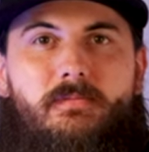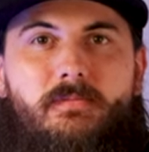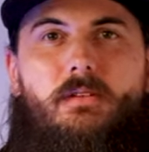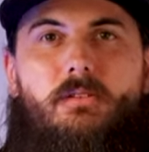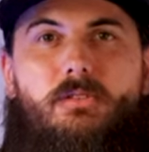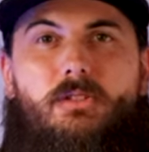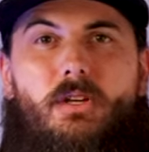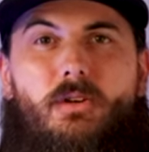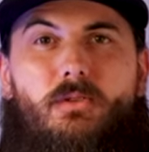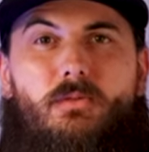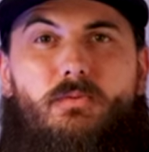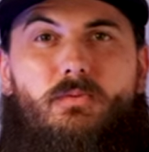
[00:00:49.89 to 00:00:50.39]

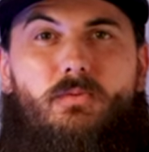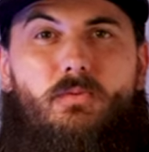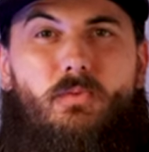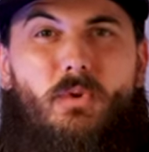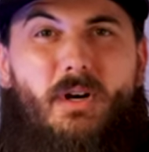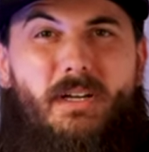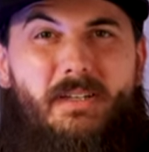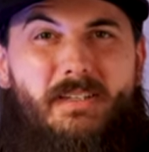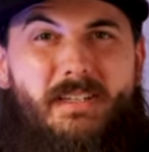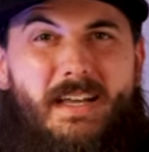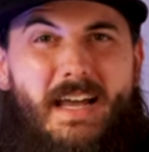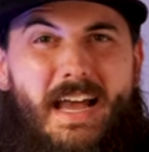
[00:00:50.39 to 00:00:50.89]
So
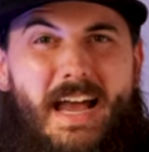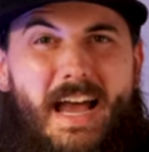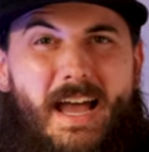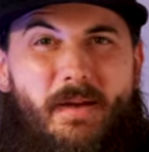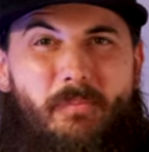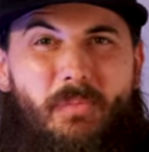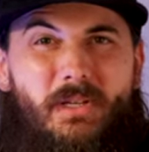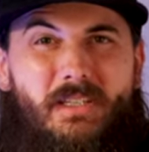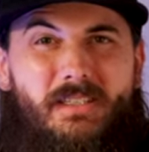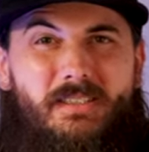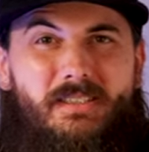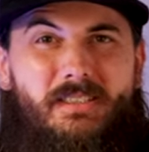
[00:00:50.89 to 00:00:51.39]
what
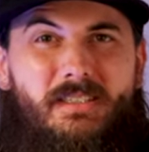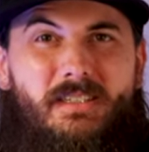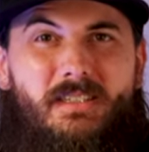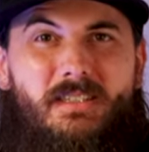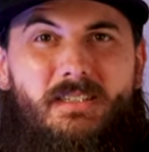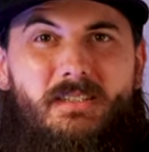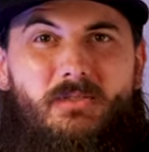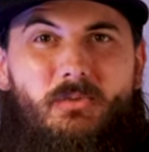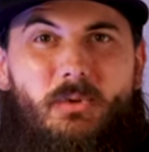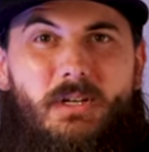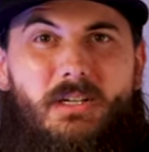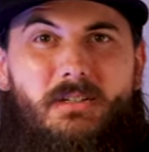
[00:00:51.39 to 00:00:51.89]
happened?
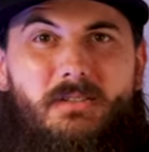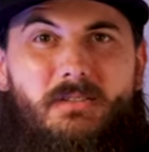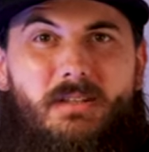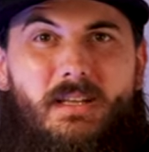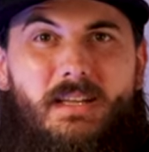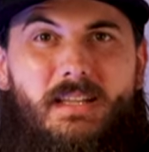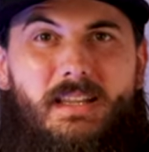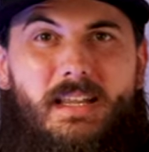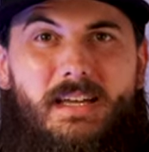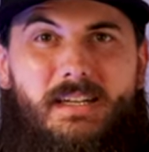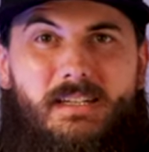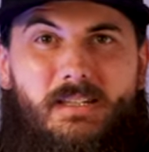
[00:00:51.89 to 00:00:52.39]
Well,
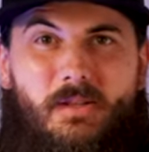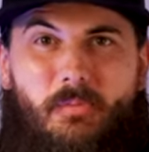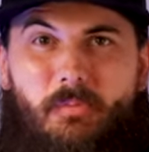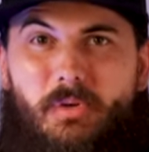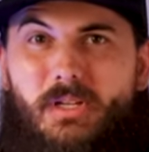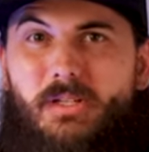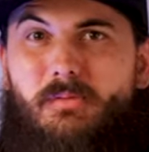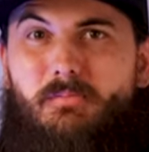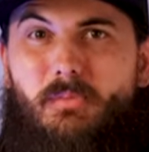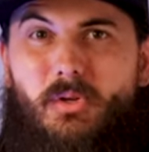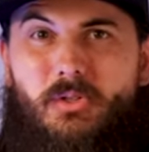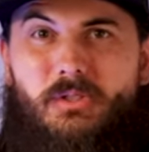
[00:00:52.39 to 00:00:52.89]
a lot of the
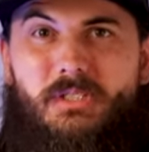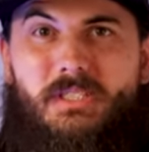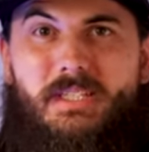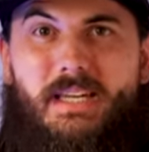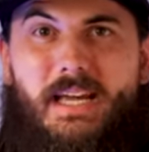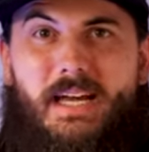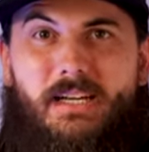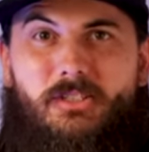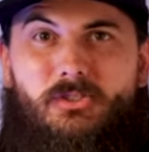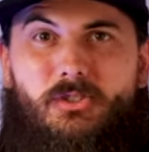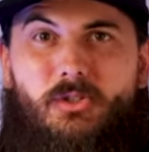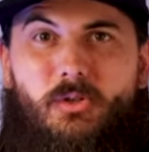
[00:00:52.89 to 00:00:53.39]
big
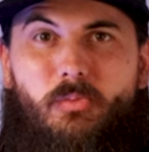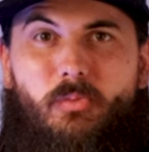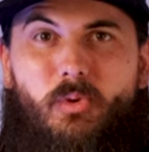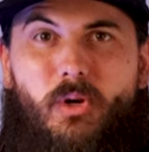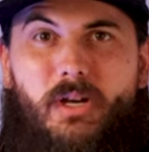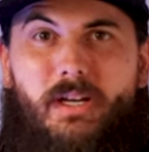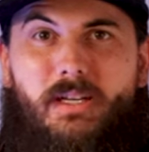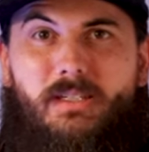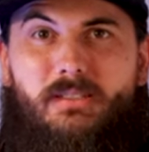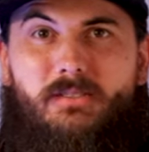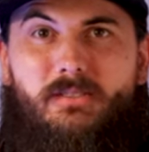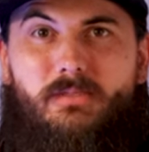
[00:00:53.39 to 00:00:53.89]
multinational
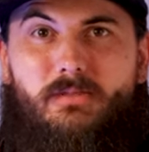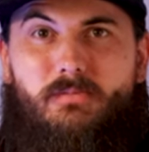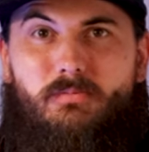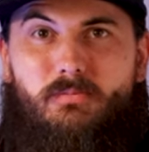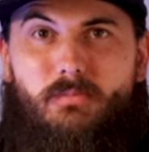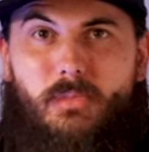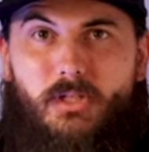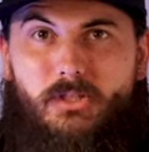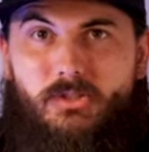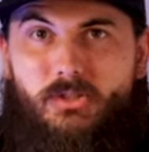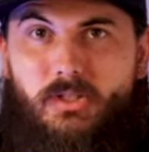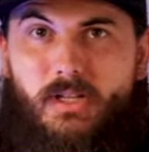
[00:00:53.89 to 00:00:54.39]
brands,
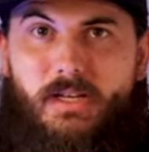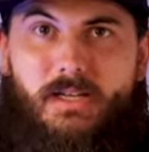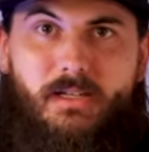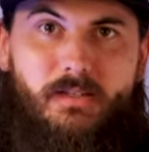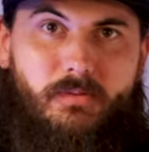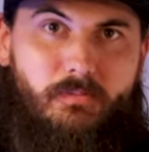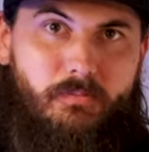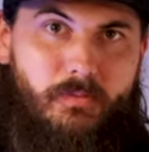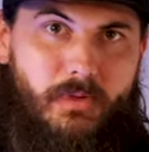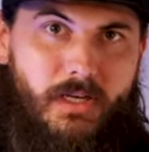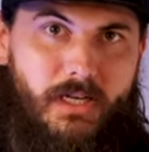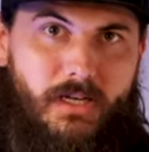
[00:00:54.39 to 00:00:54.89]
much
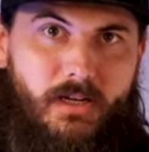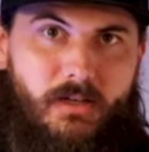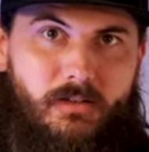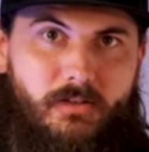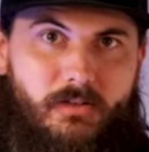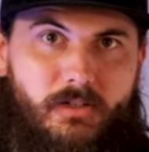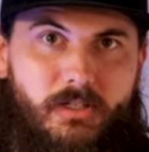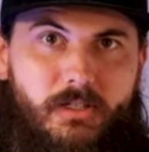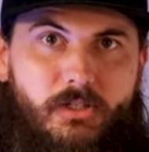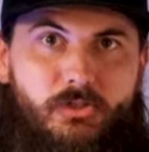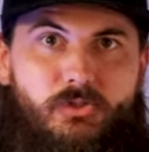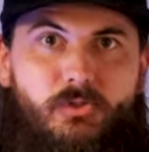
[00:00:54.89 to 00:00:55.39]
like many
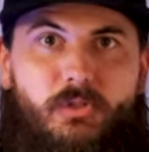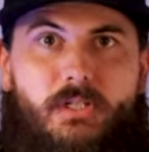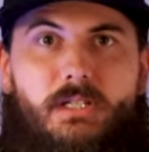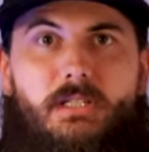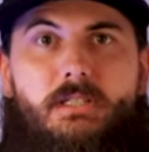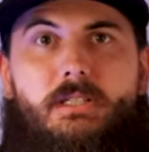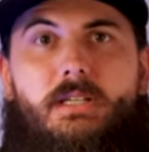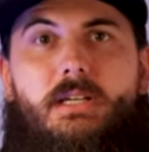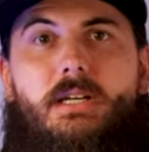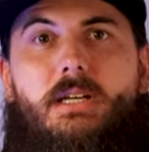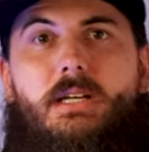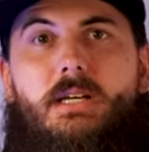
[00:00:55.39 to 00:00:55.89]
other
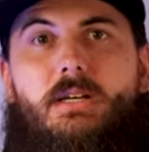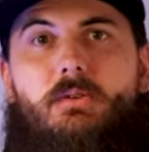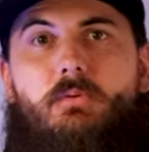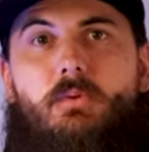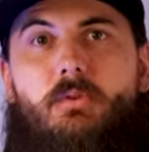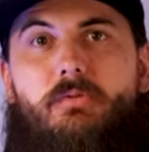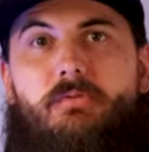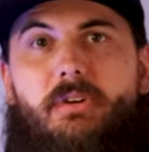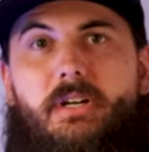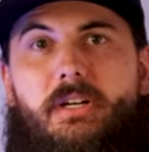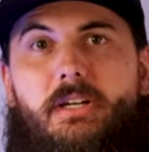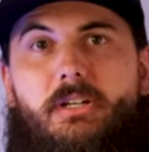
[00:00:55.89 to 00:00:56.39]
industries,
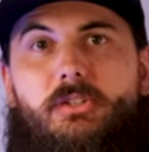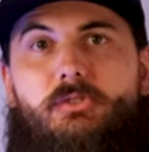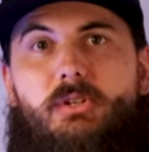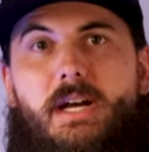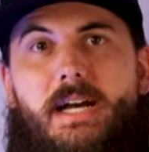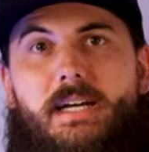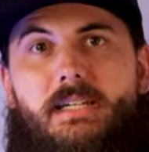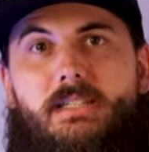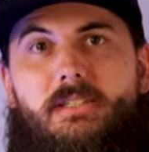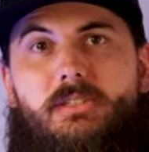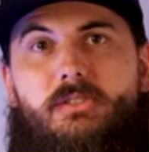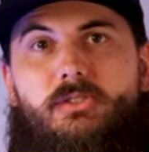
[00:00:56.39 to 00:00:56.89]
were very
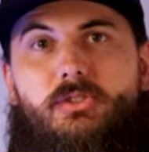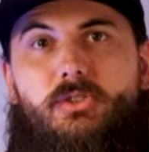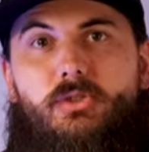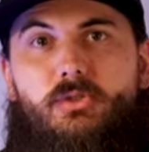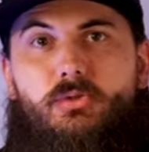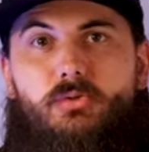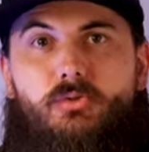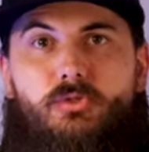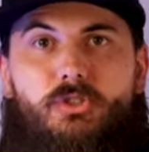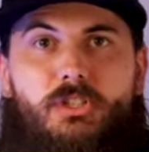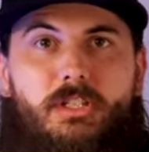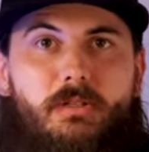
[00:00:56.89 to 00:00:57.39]
attracted
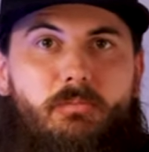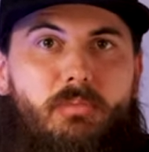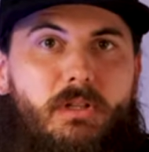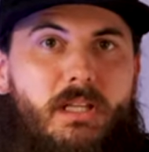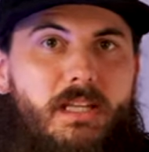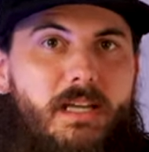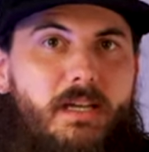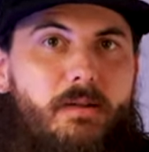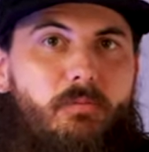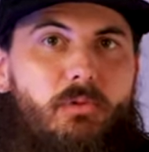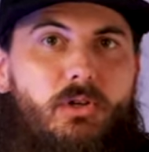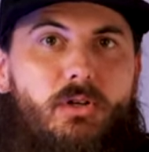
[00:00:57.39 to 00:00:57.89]
to cheap
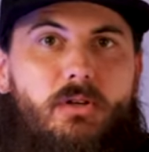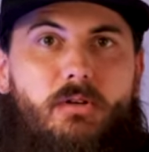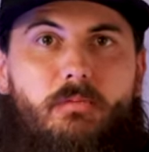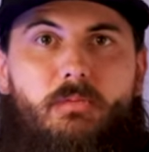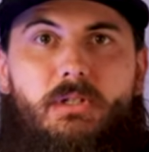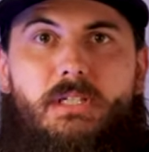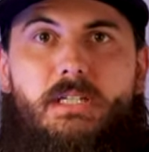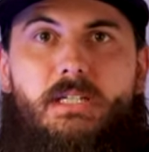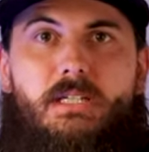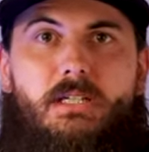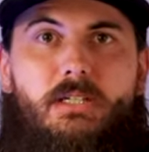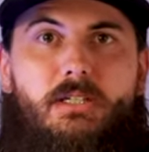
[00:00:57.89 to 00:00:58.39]
labor,
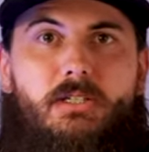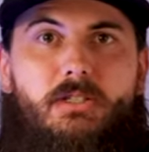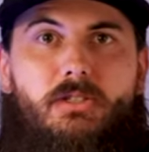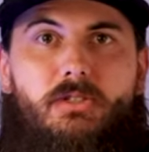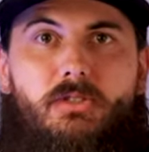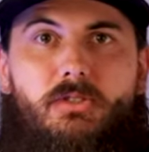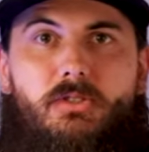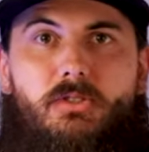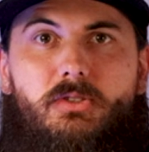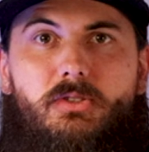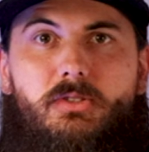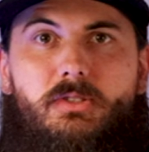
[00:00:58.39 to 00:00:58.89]

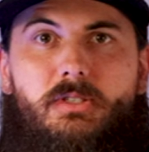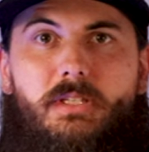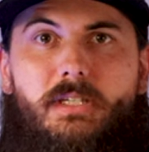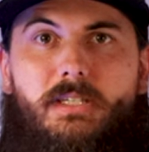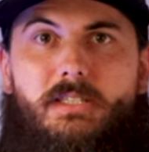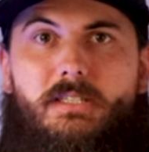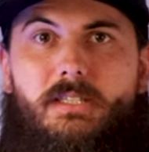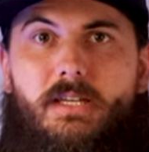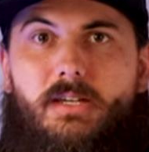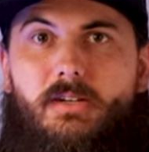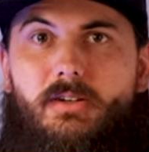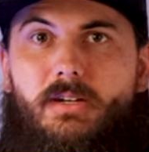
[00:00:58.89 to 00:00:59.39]
materials,
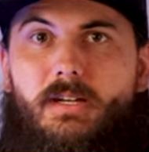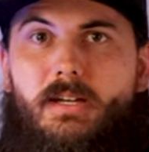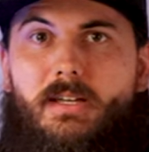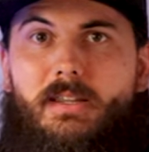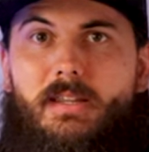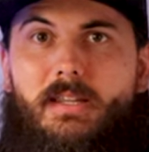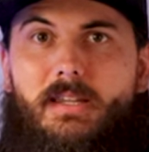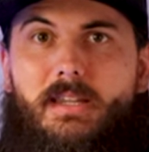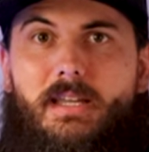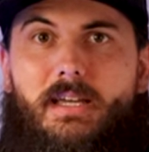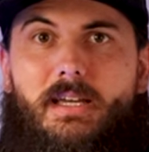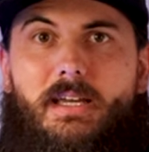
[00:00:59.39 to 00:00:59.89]
et cetera
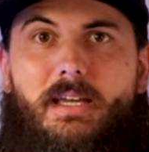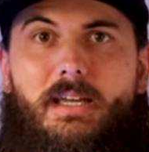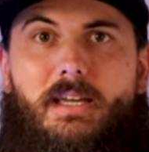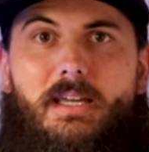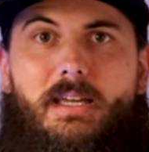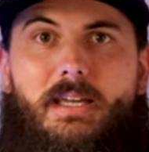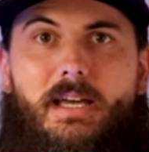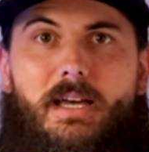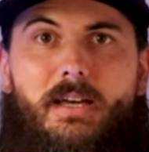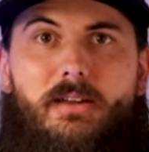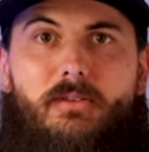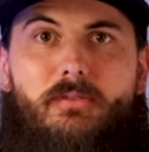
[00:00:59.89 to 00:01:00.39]
that they could
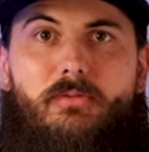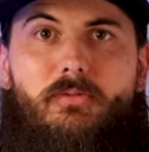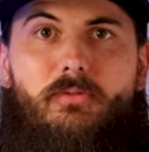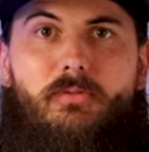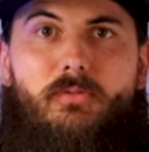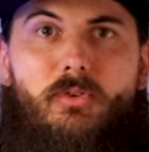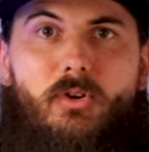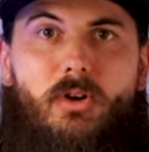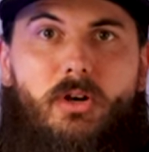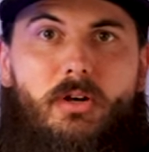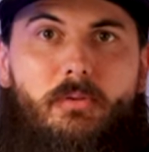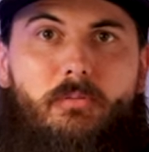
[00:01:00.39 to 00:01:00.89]
get
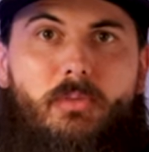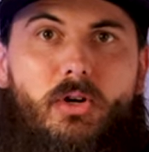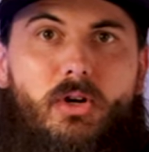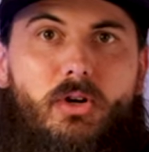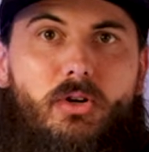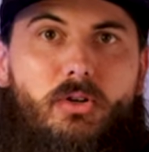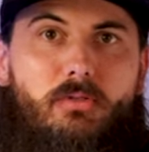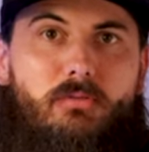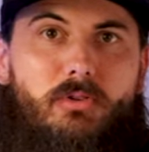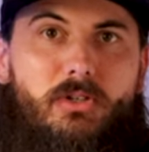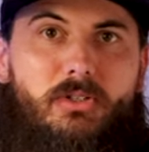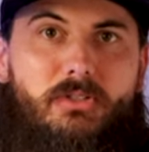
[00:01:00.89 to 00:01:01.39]
from
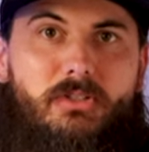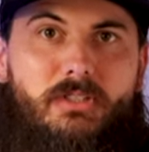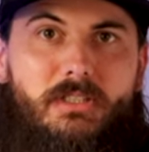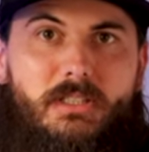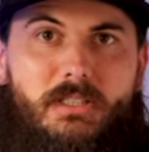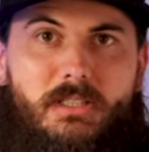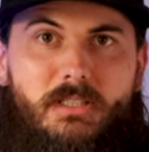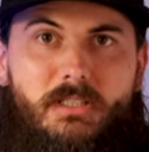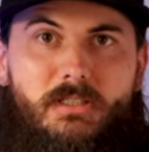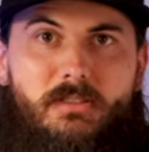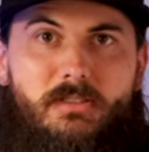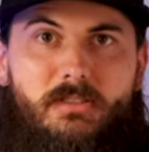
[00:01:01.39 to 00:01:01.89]

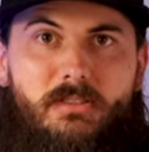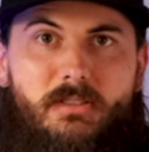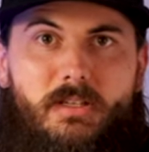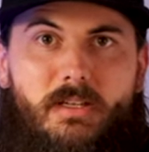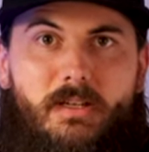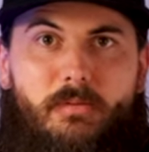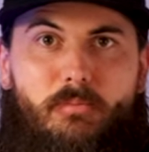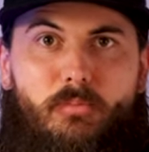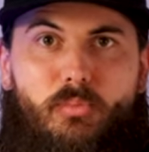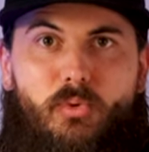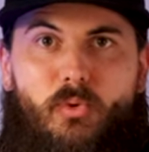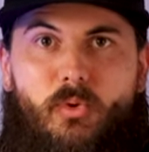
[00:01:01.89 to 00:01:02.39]
overseas,
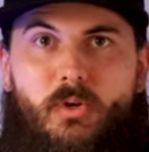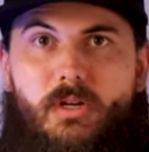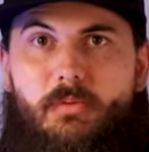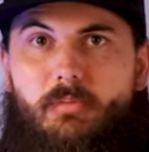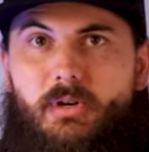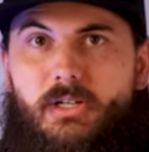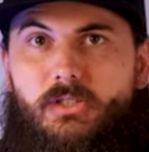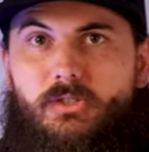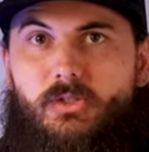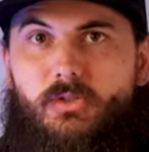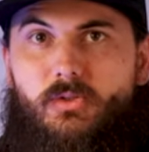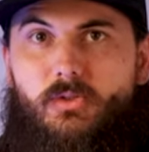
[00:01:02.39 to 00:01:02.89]
and pretty
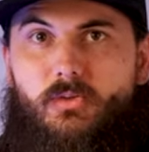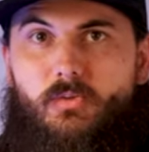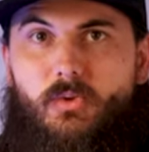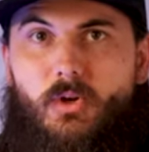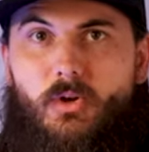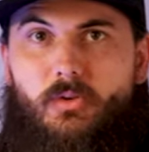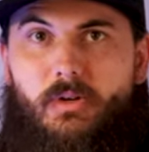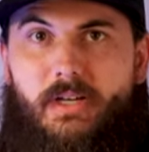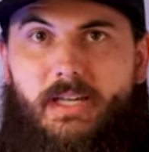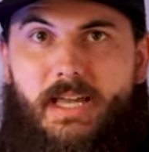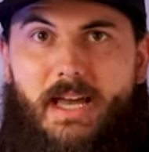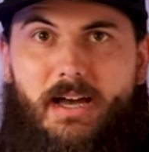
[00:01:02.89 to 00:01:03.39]
much
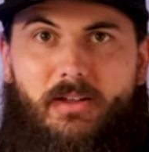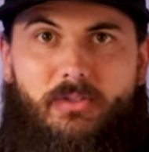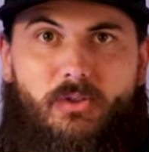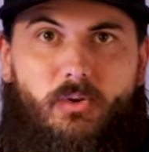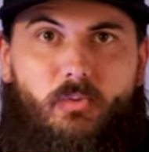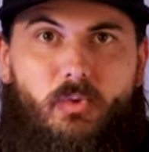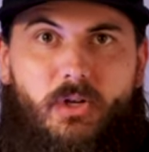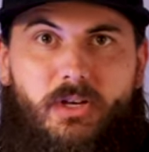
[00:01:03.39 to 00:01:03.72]
throwing out the